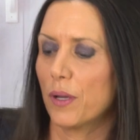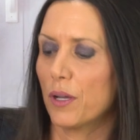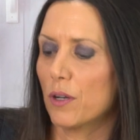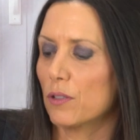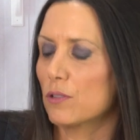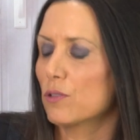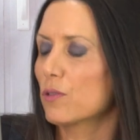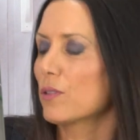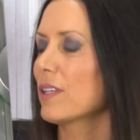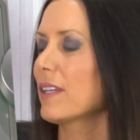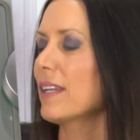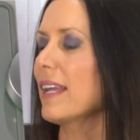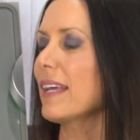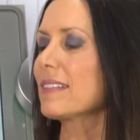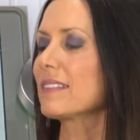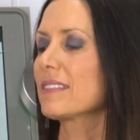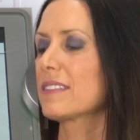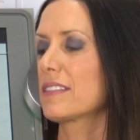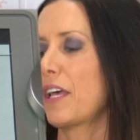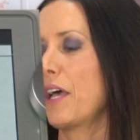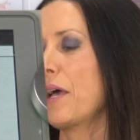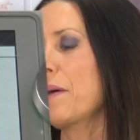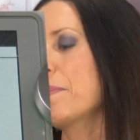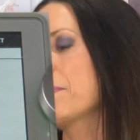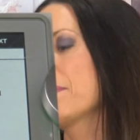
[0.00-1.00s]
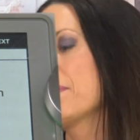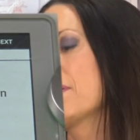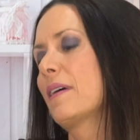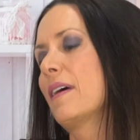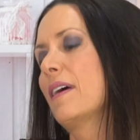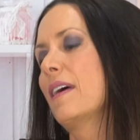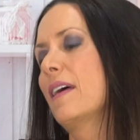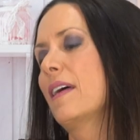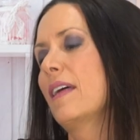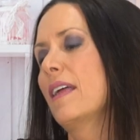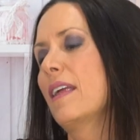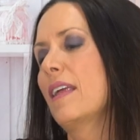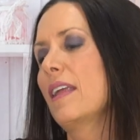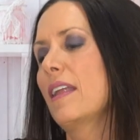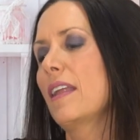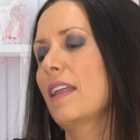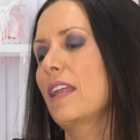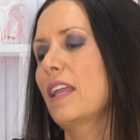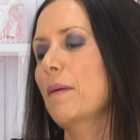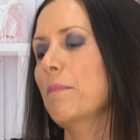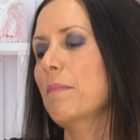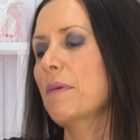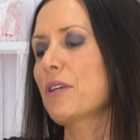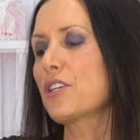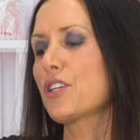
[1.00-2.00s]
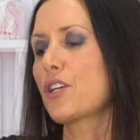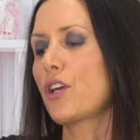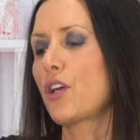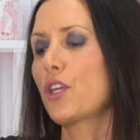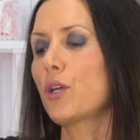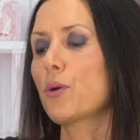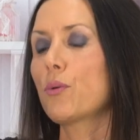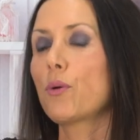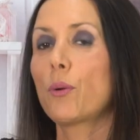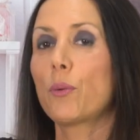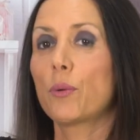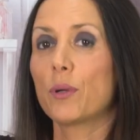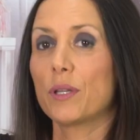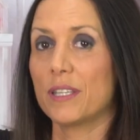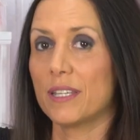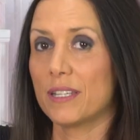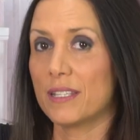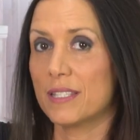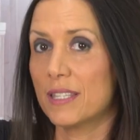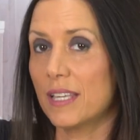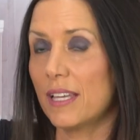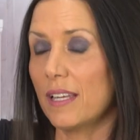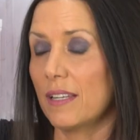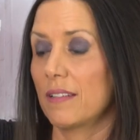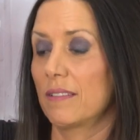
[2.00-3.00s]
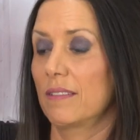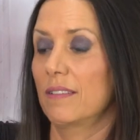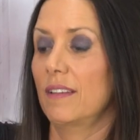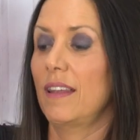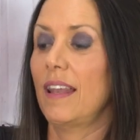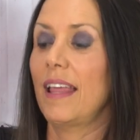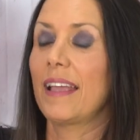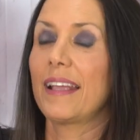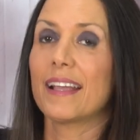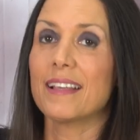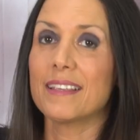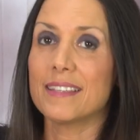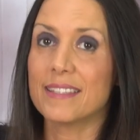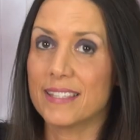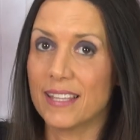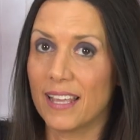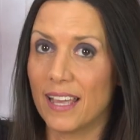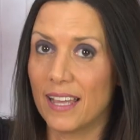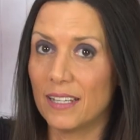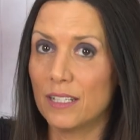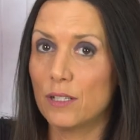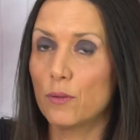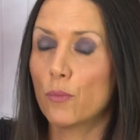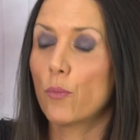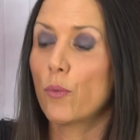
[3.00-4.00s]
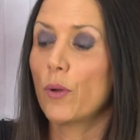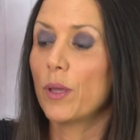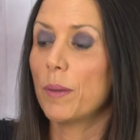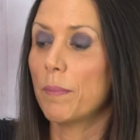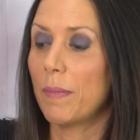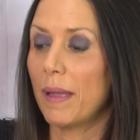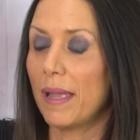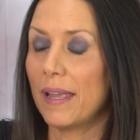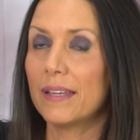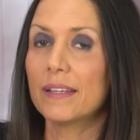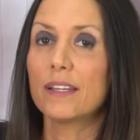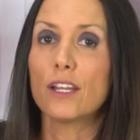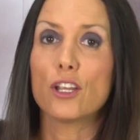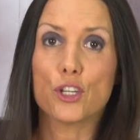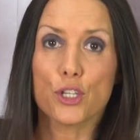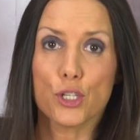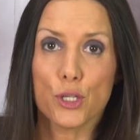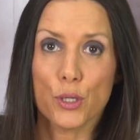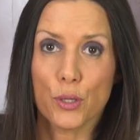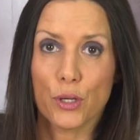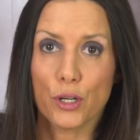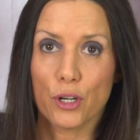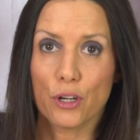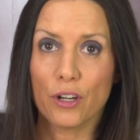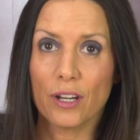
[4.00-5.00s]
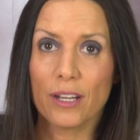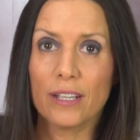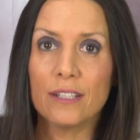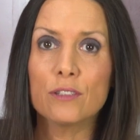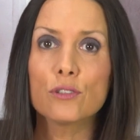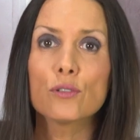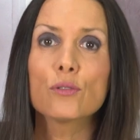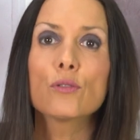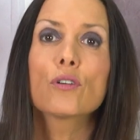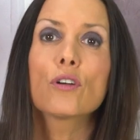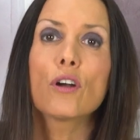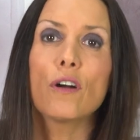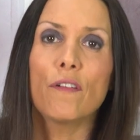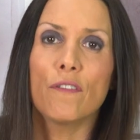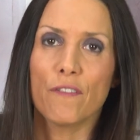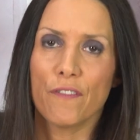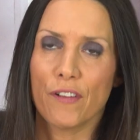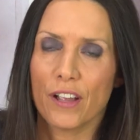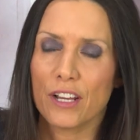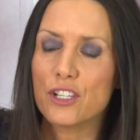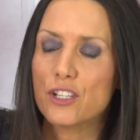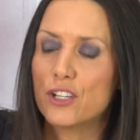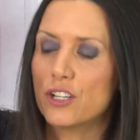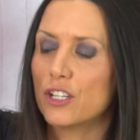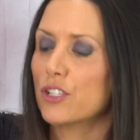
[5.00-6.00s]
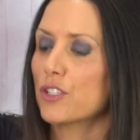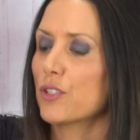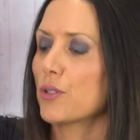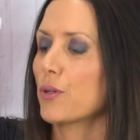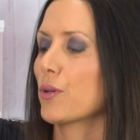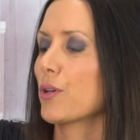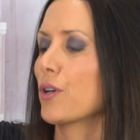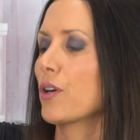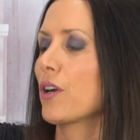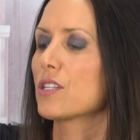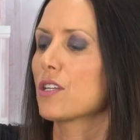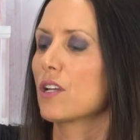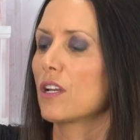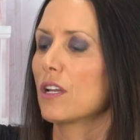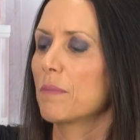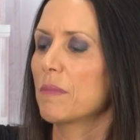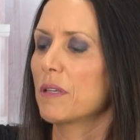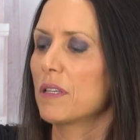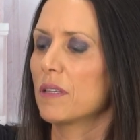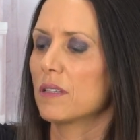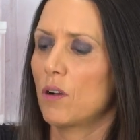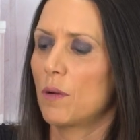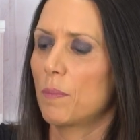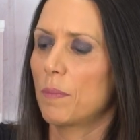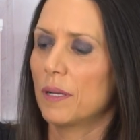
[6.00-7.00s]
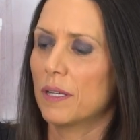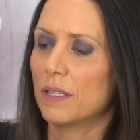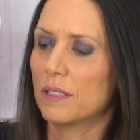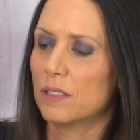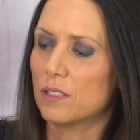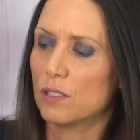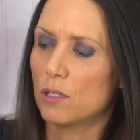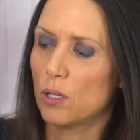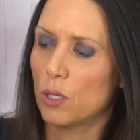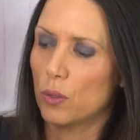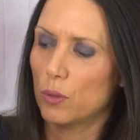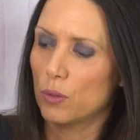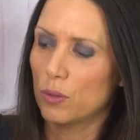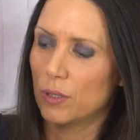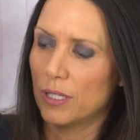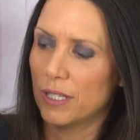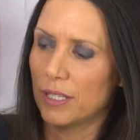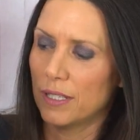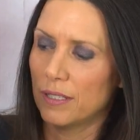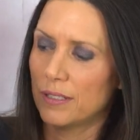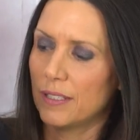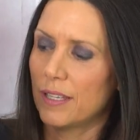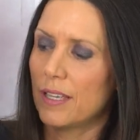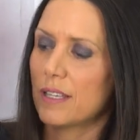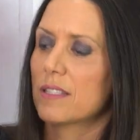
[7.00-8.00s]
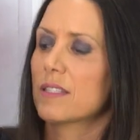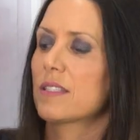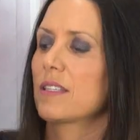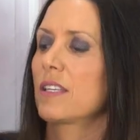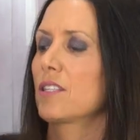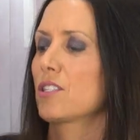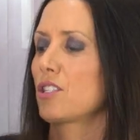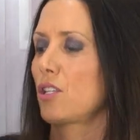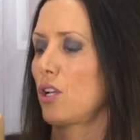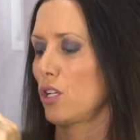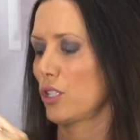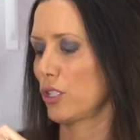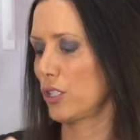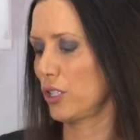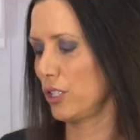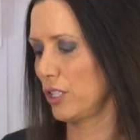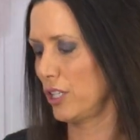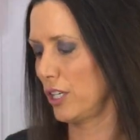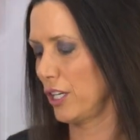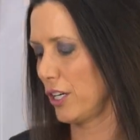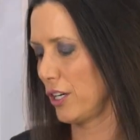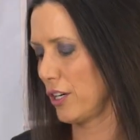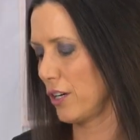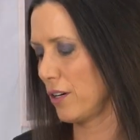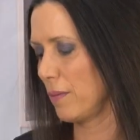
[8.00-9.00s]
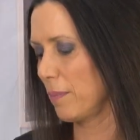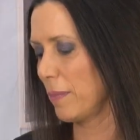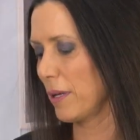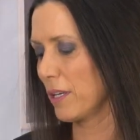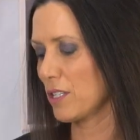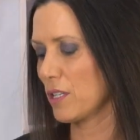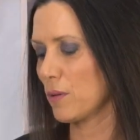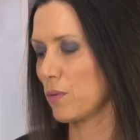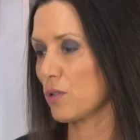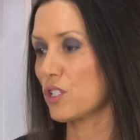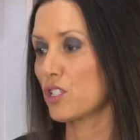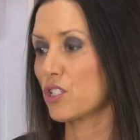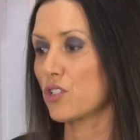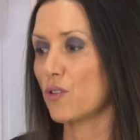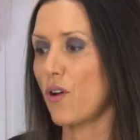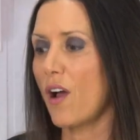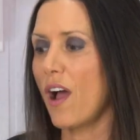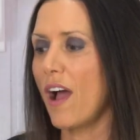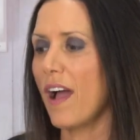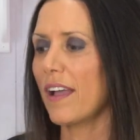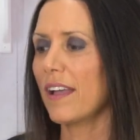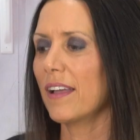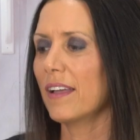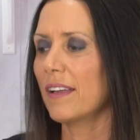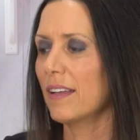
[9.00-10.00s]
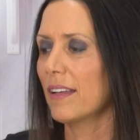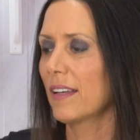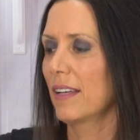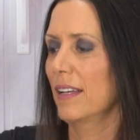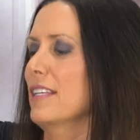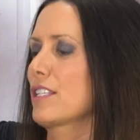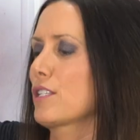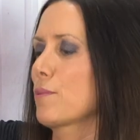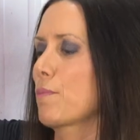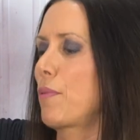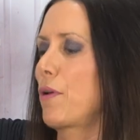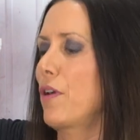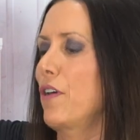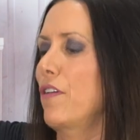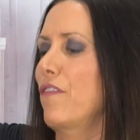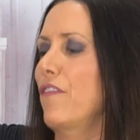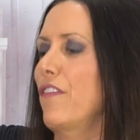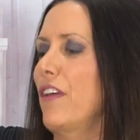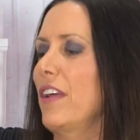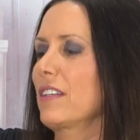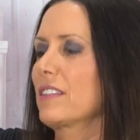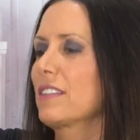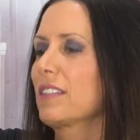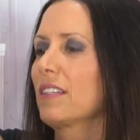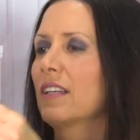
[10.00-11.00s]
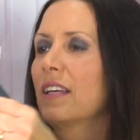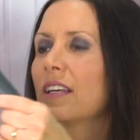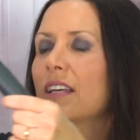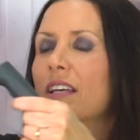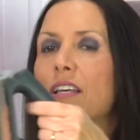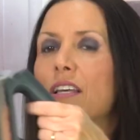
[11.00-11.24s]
we go to the next step. Let me show you what we just did. Like I said, we made sugar into confectioner sugar. So let me open it slowly. Yes, it's all good here because it was dry. It's perfect.